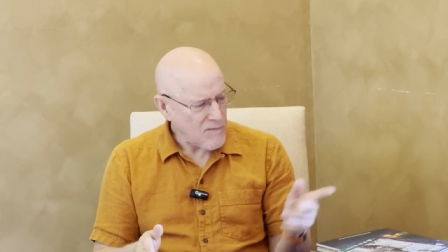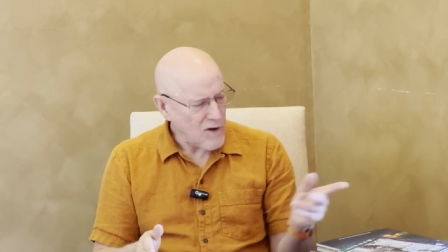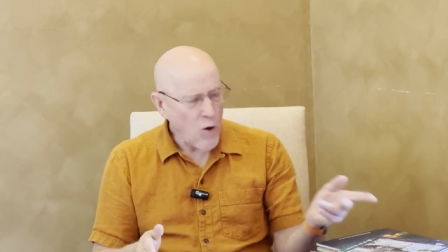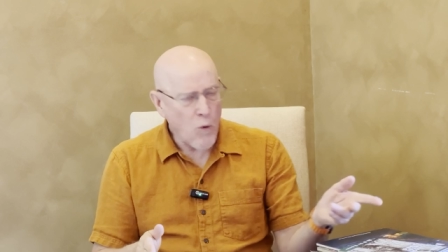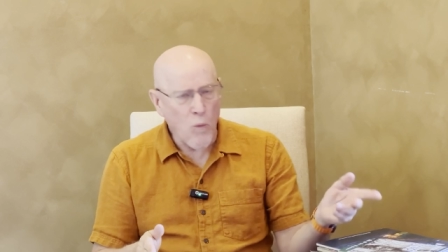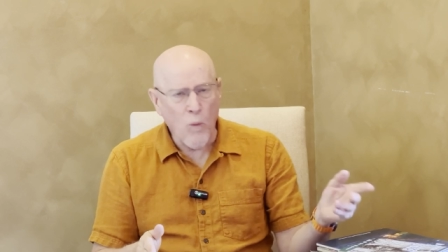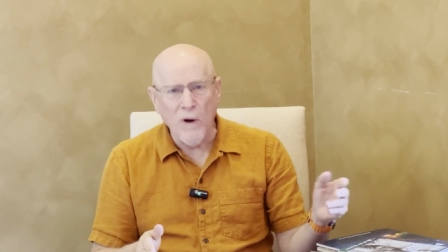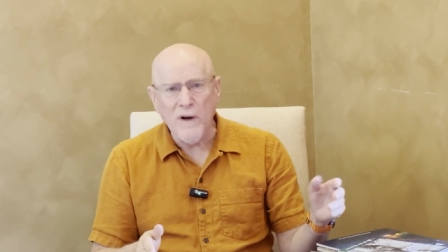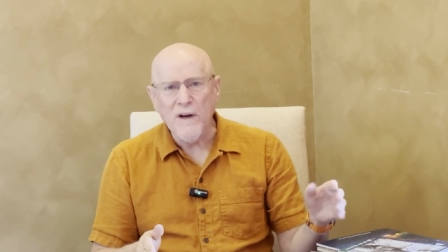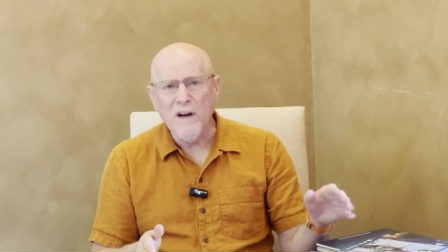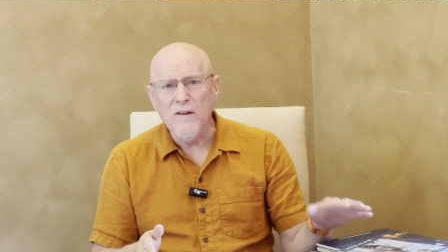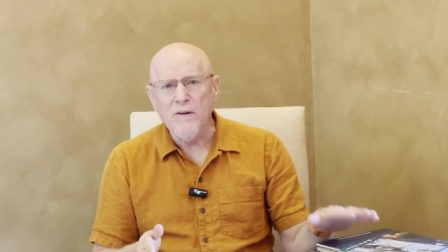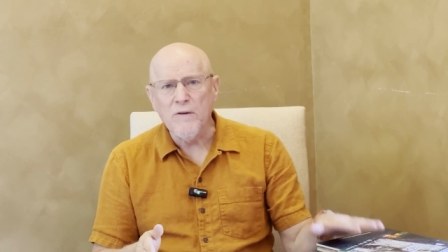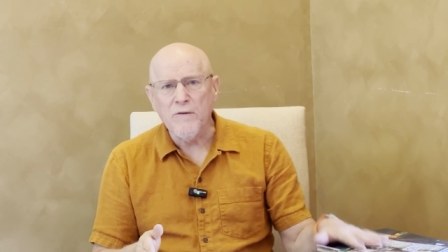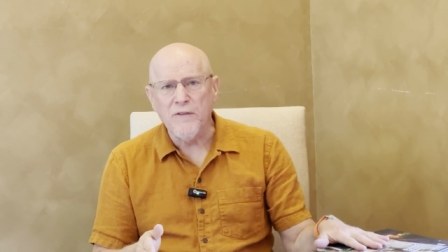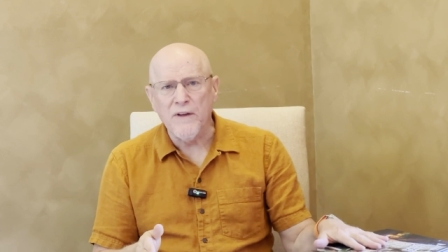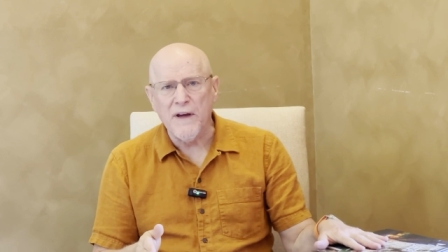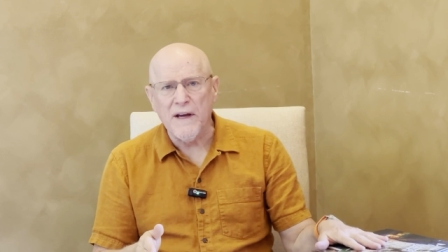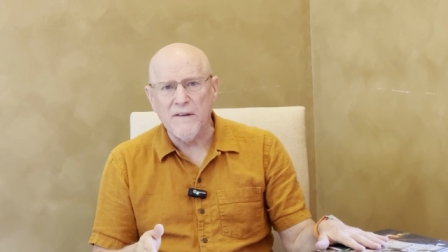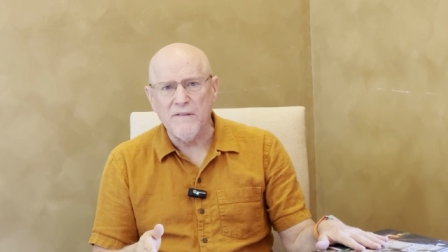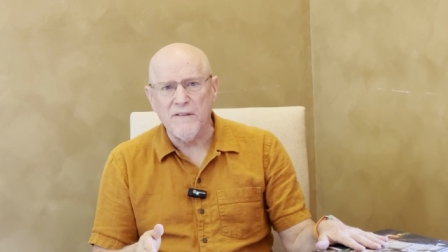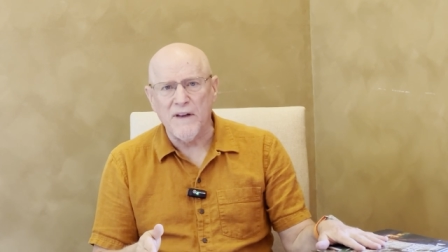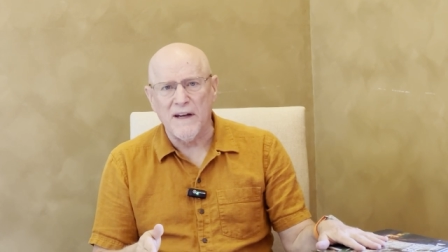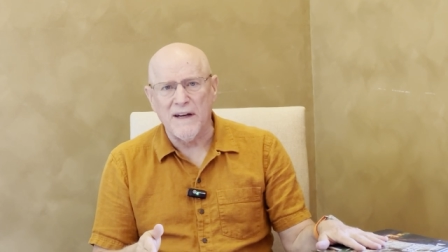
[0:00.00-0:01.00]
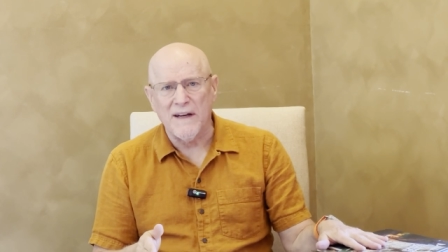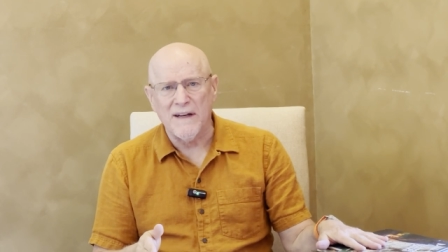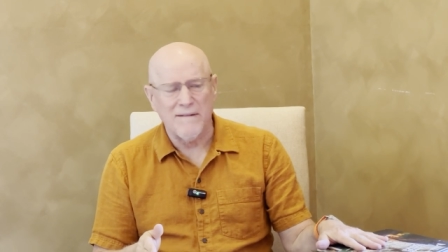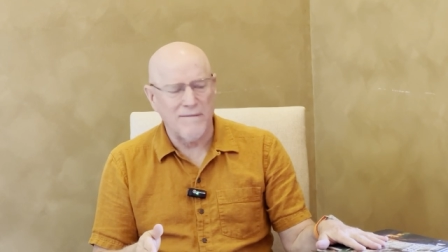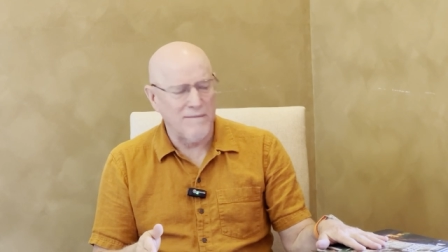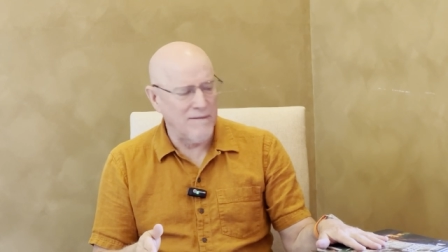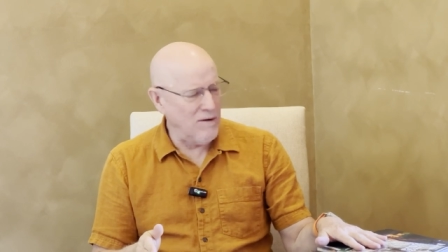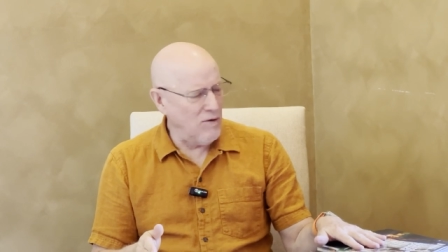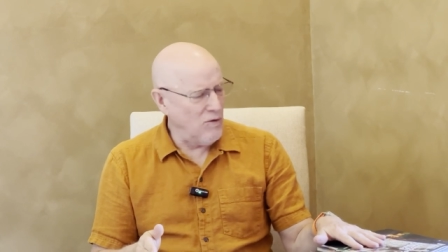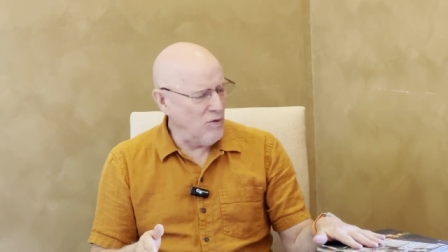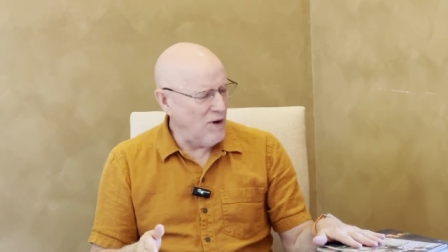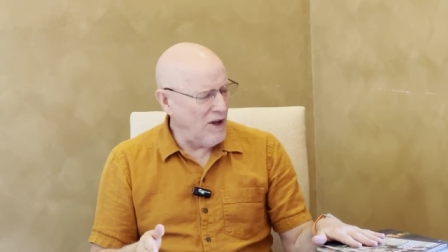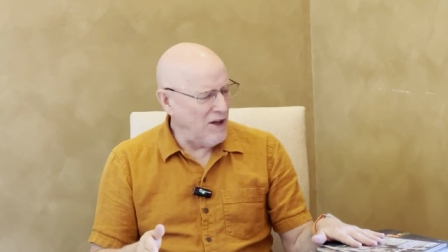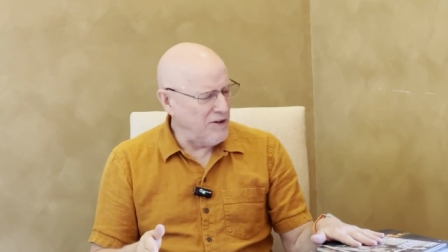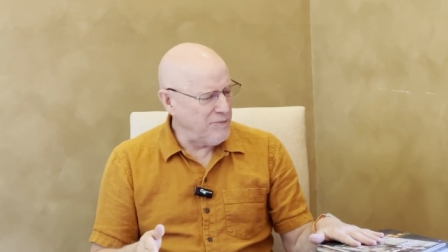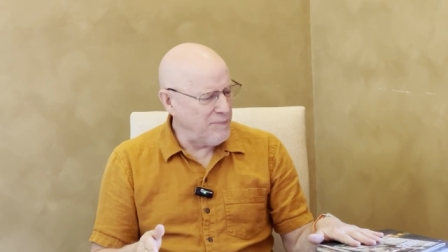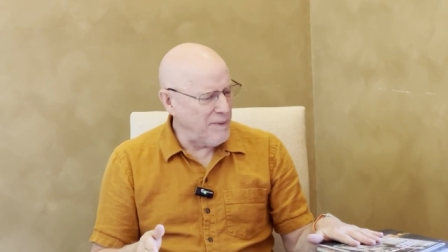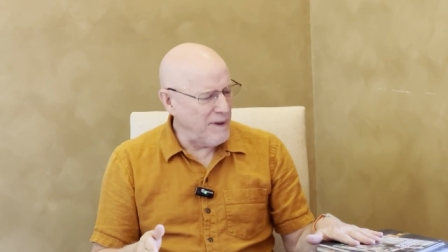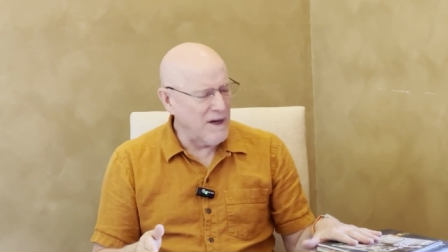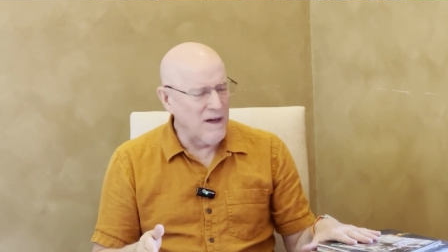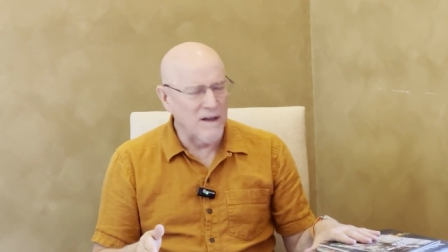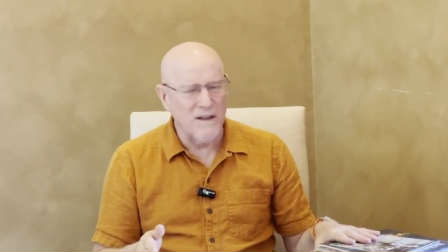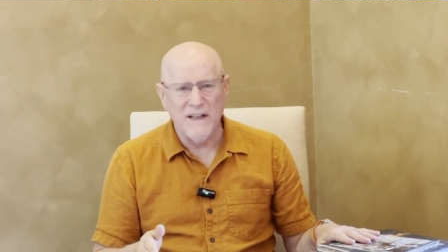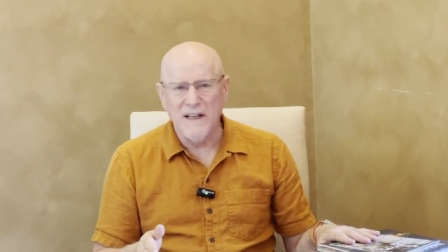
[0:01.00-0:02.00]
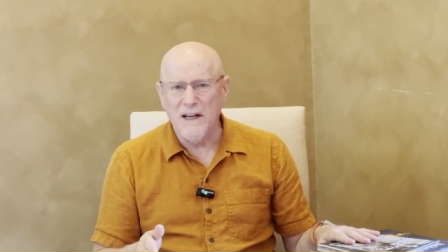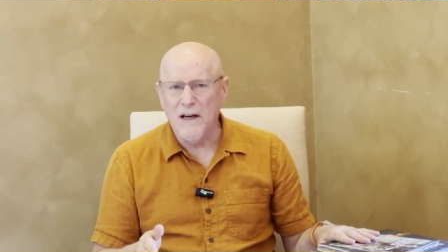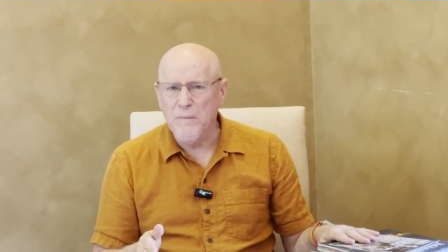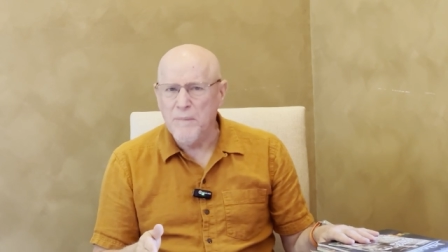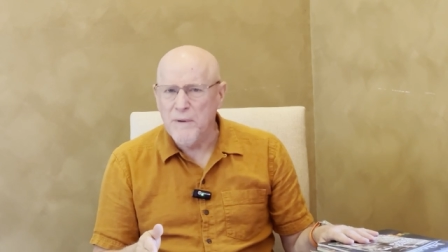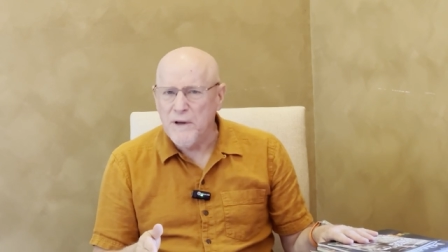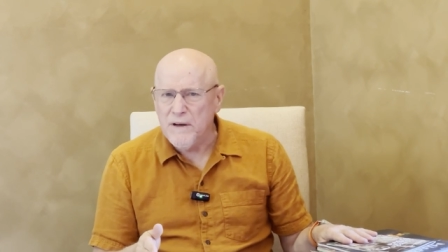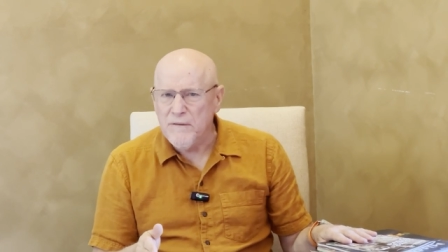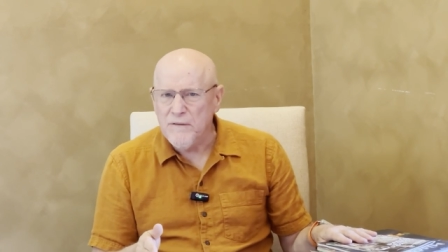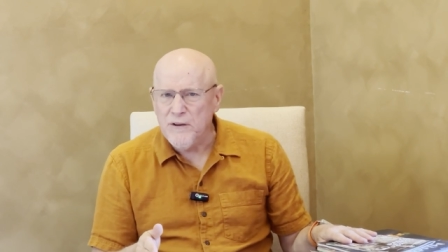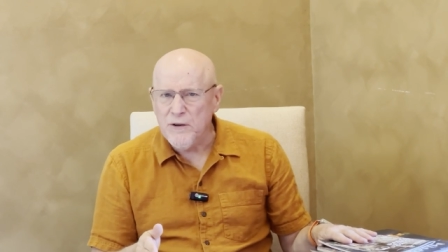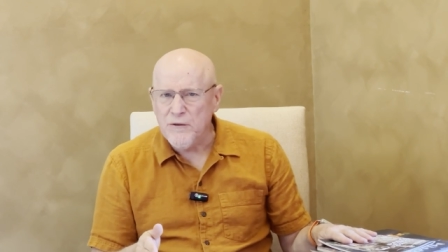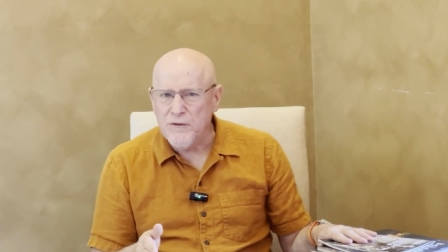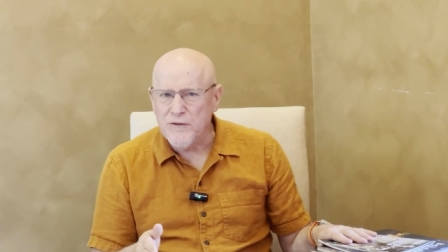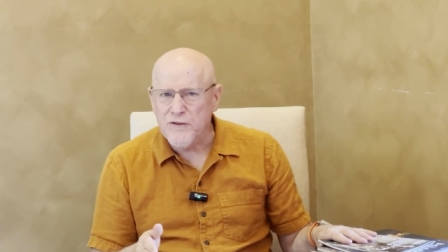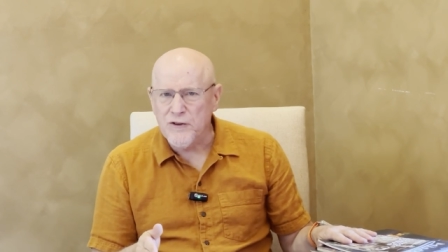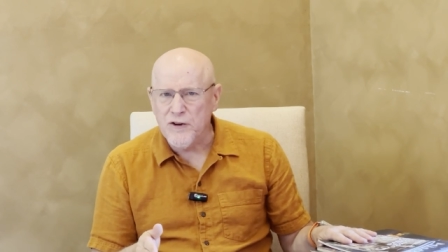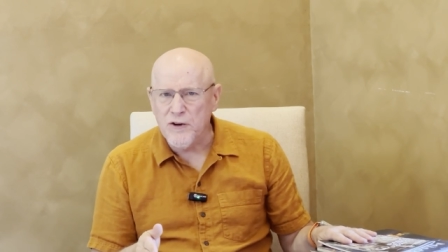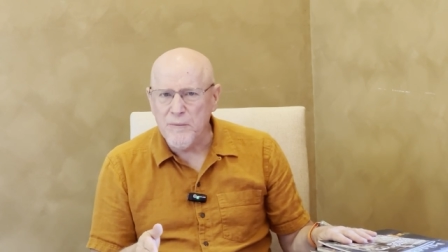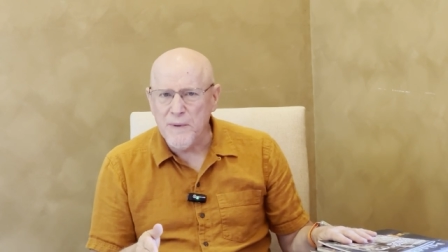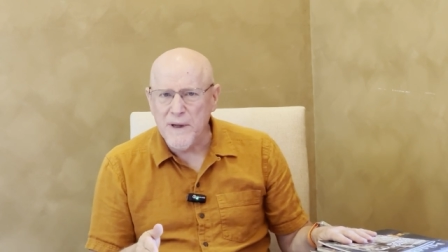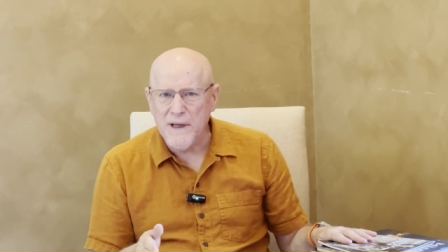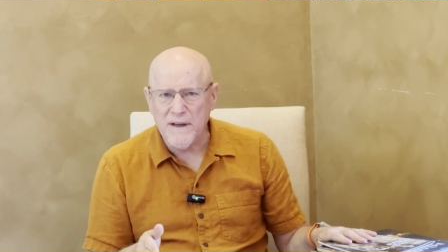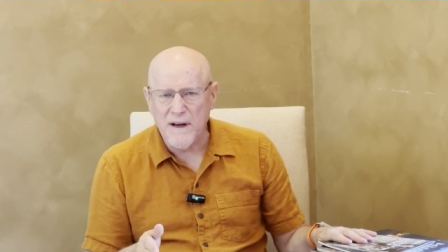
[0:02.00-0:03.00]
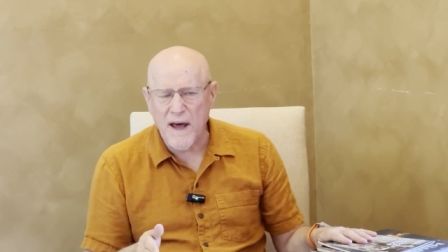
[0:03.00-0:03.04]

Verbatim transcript: One other thing that has been a little bit of use to me,